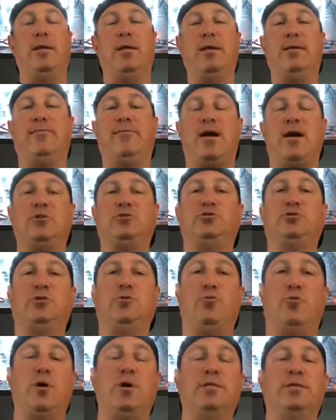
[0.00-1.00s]
They've actually
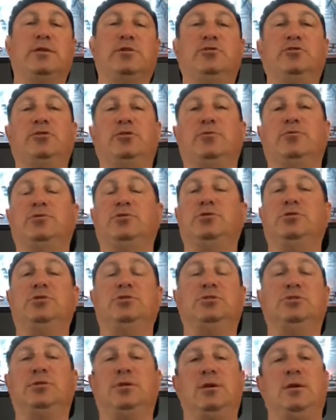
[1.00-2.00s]
won this year, which
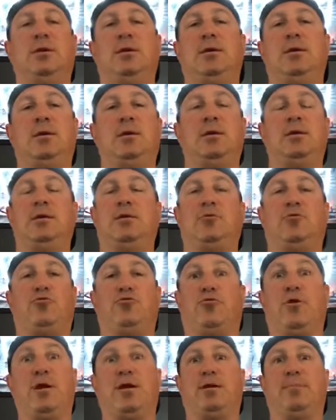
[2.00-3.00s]
is
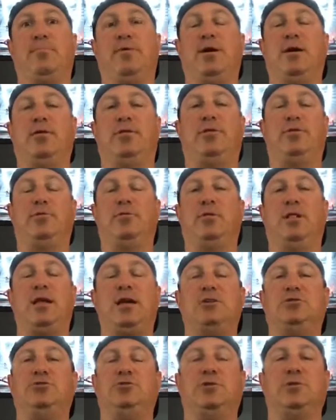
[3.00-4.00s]
great compared to
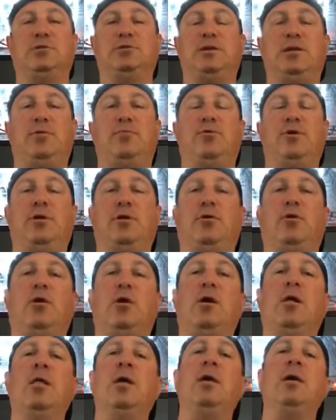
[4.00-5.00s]
last year because they didn't win at
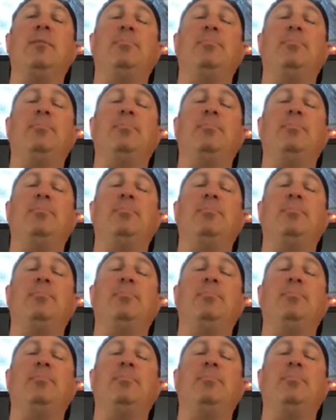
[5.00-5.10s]
all.